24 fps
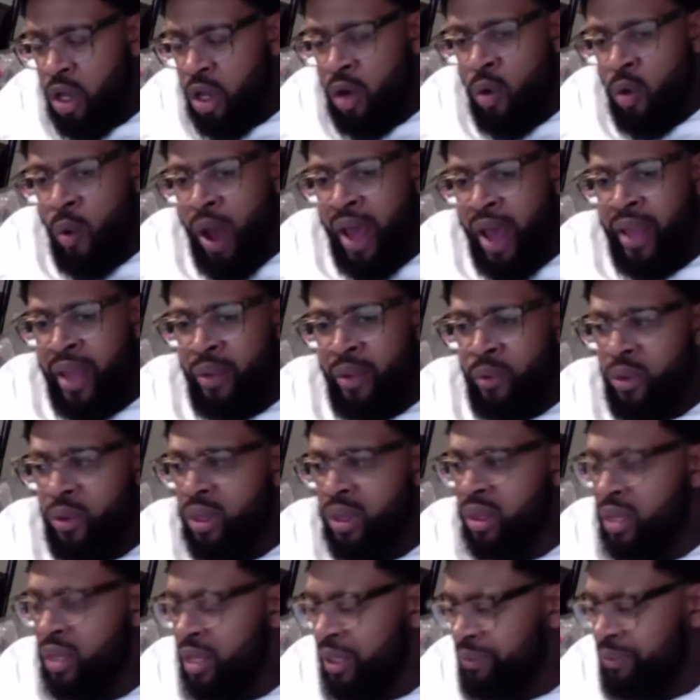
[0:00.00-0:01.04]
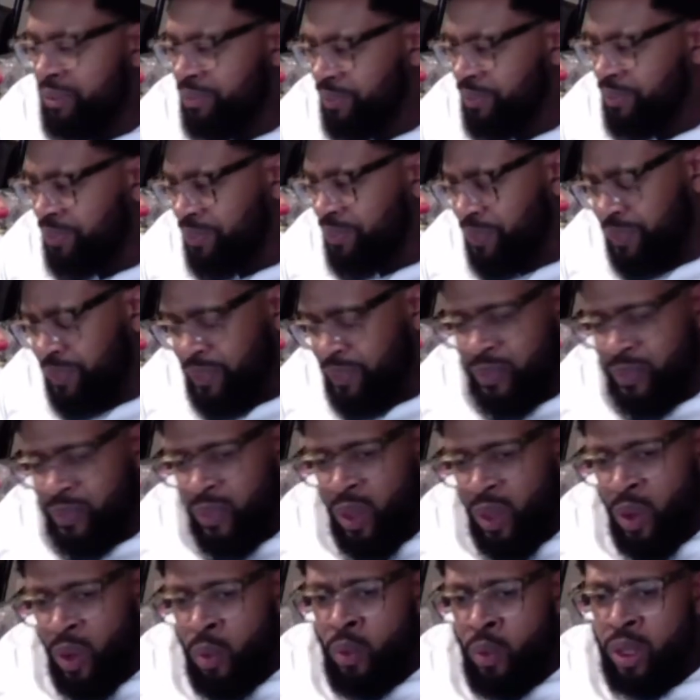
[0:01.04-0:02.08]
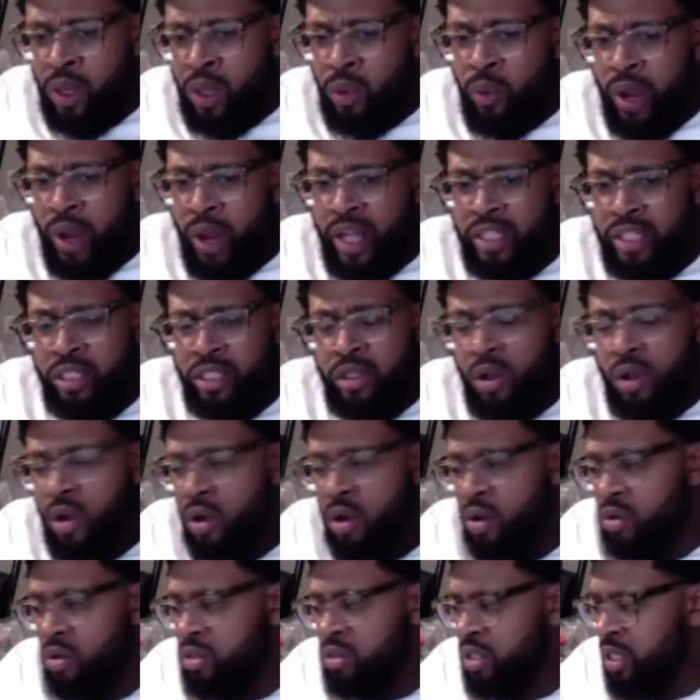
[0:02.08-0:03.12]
white with the red soles.